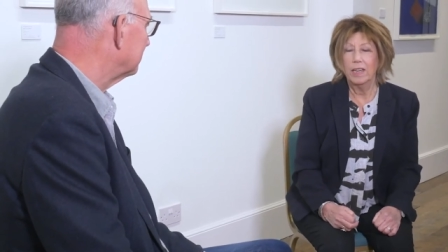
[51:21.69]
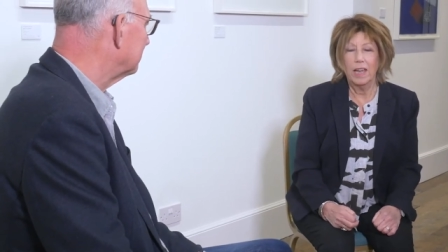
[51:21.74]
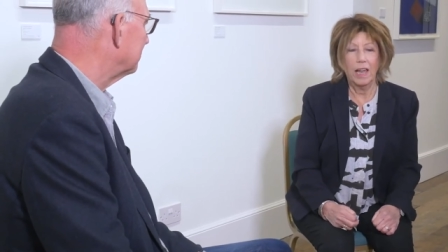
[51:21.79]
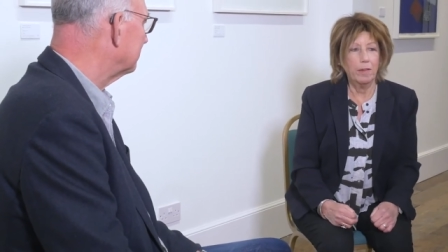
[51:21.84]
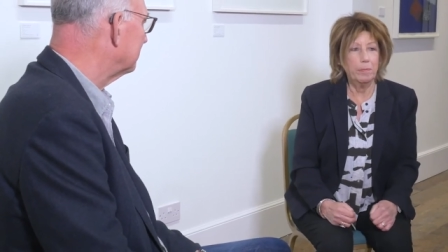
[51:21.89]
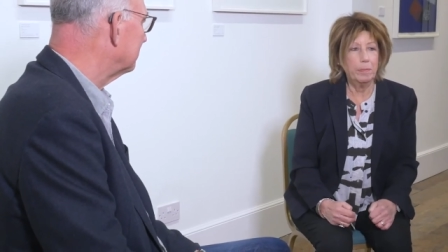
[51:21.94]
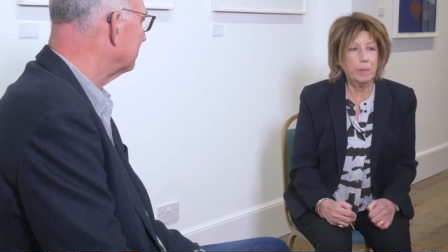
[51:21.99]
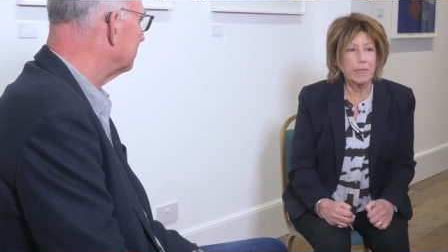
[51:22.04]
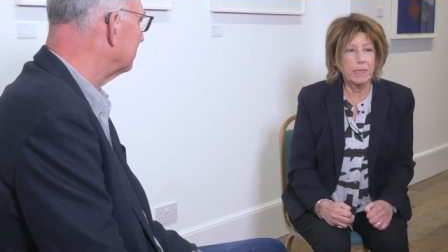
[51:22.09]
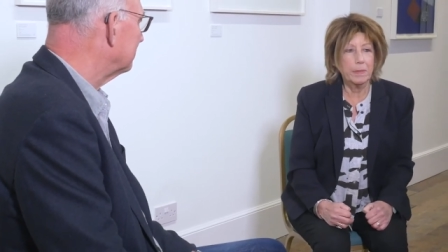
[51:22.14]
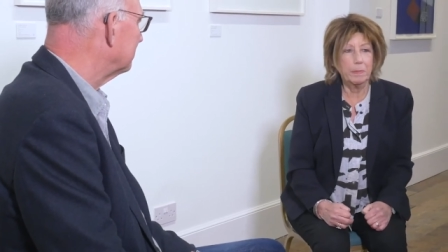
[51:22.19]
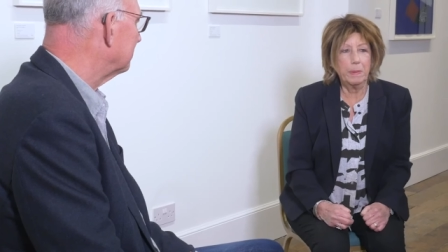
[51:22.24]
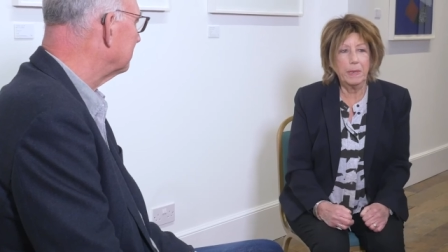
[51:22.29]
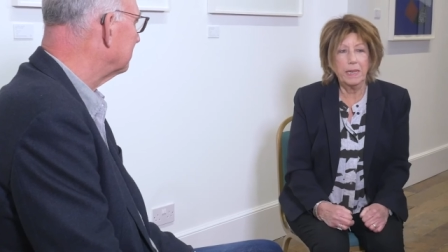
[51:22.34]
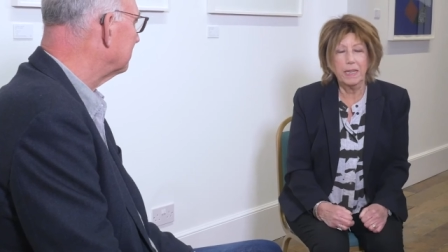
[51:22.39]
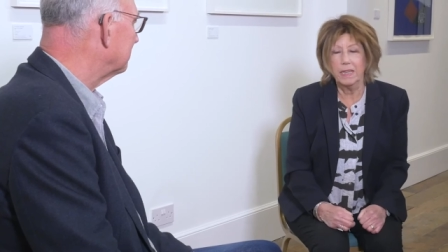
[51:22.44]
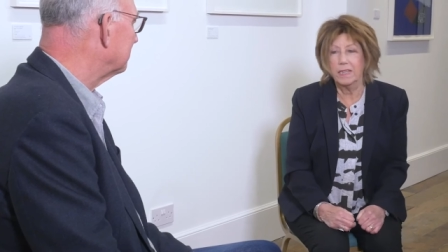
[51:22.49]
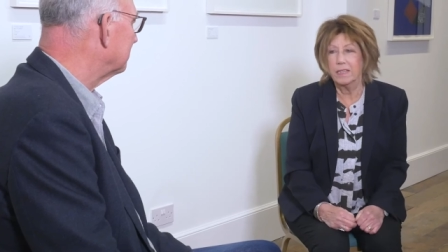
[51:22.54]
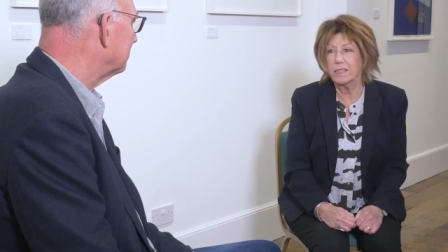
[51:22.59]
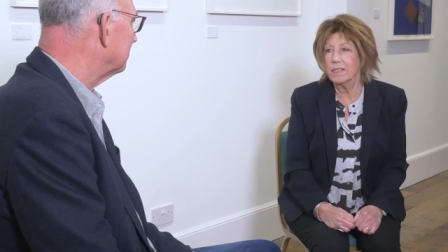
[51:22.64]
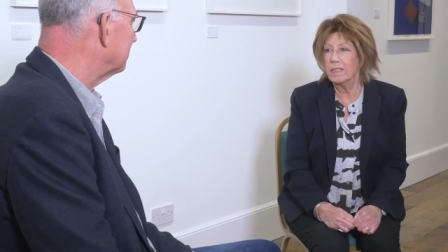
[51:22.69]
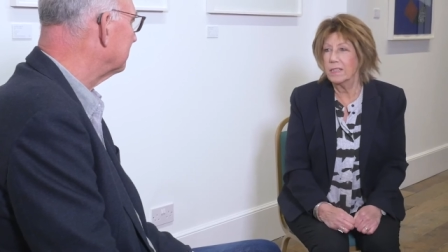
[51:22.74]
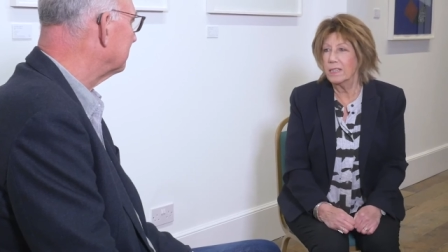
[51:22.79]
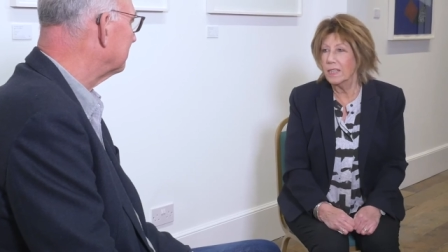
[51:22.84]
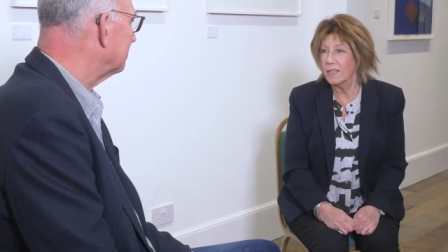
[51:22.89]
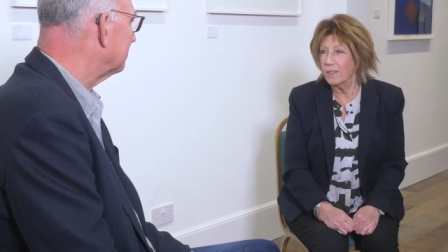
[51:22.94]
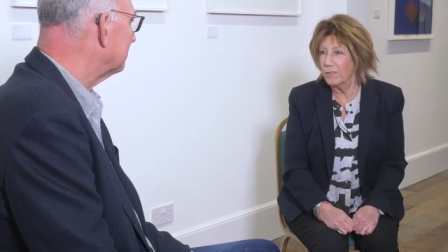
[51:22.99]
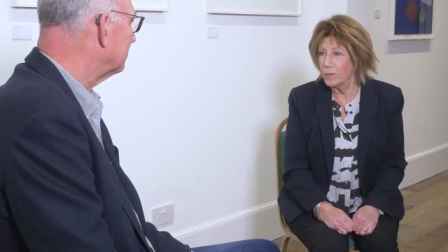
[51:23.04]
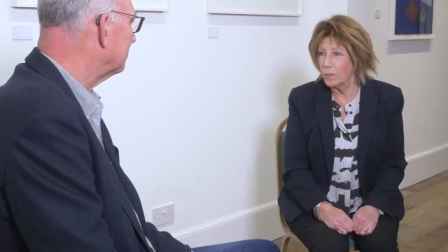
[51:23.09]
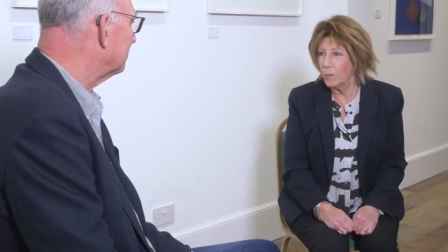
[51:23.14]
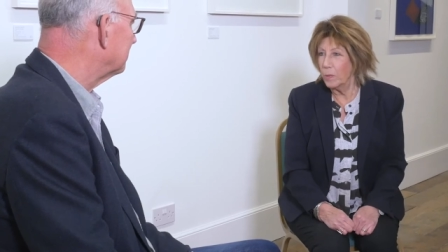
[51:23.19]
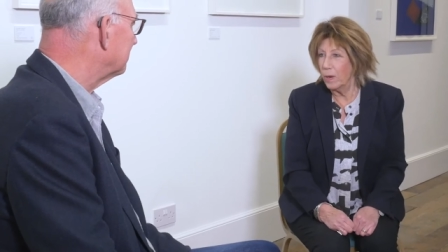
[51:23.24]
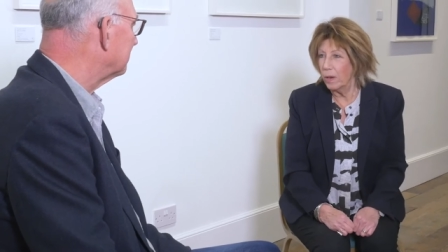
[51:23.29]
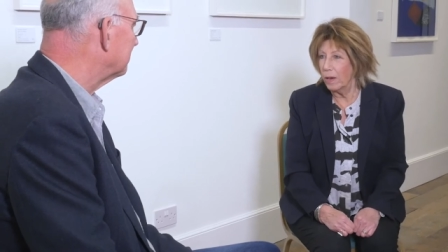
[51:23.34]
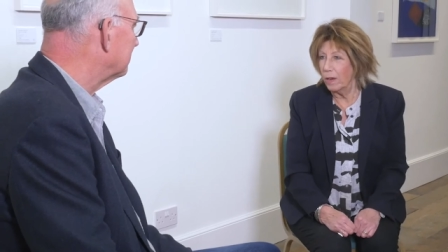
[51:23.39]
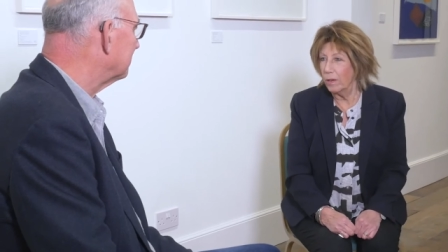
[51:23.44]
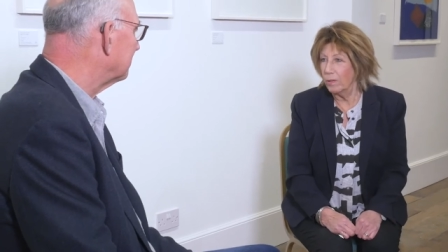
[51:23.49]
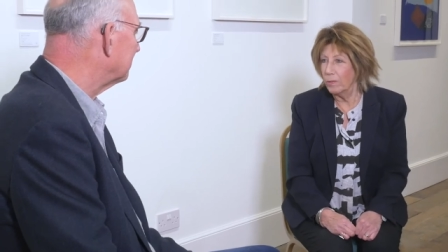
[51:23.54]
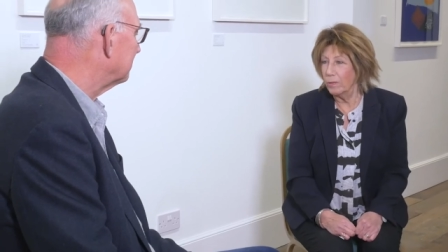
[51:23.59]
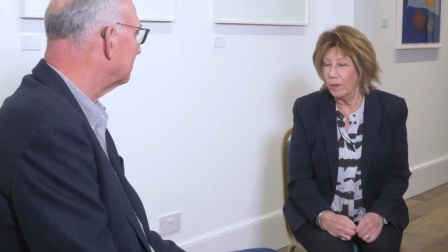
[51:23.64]
I've been speaking to Steve
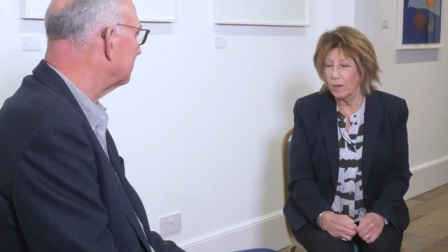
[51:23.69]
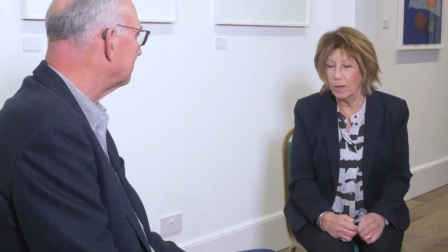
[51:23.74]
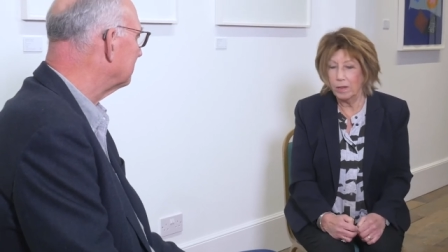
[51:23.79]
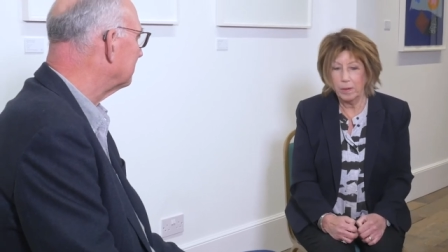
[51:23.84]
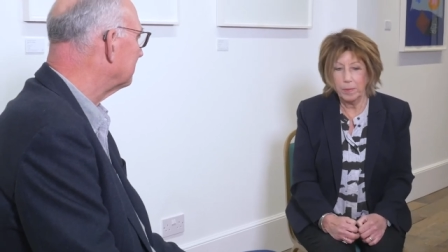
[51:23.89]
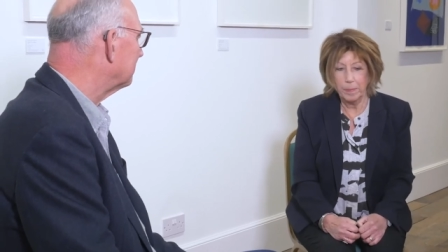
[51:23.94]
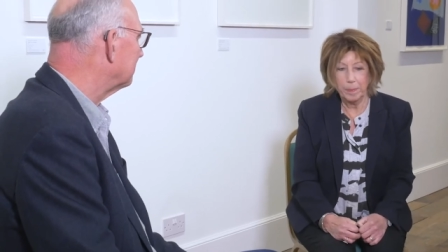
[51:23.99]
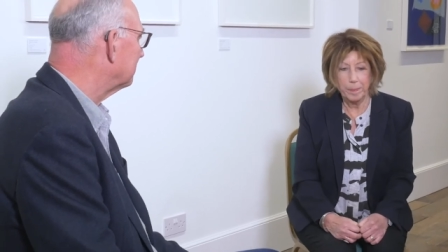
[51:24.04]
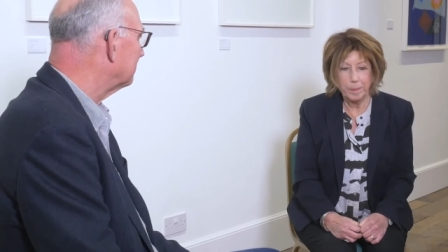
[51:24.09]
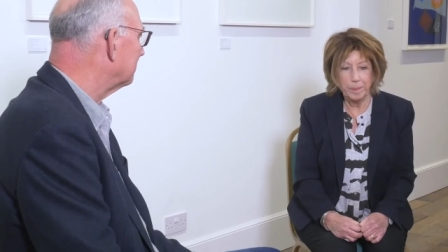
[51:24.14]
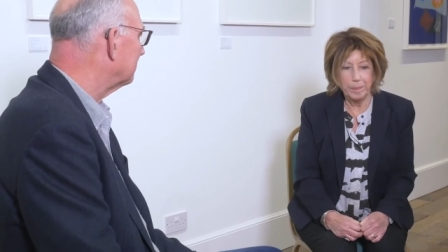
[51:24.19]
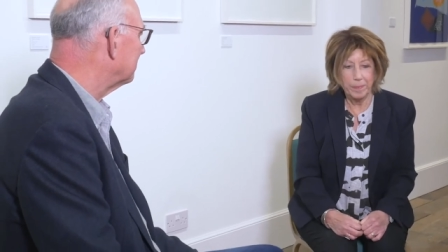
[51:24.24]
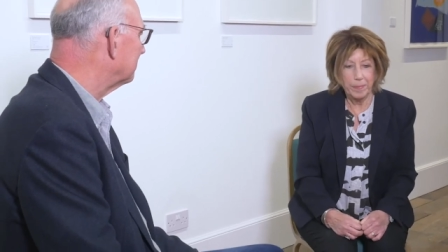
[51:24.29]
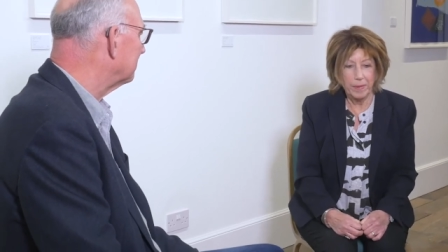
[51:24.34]
Swallow,